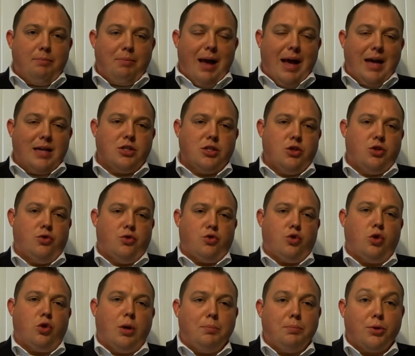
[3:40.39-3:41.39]
passage of
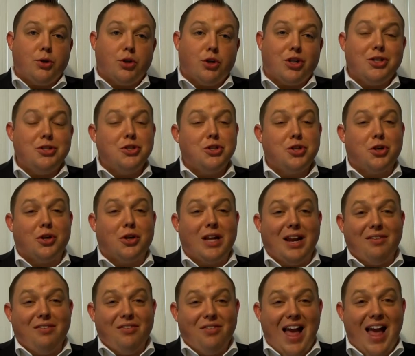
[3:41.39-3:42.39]
scripture
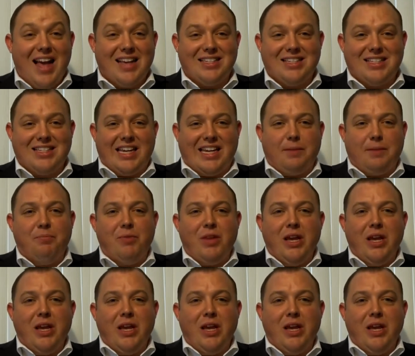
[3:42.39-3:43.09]
concerning fasting,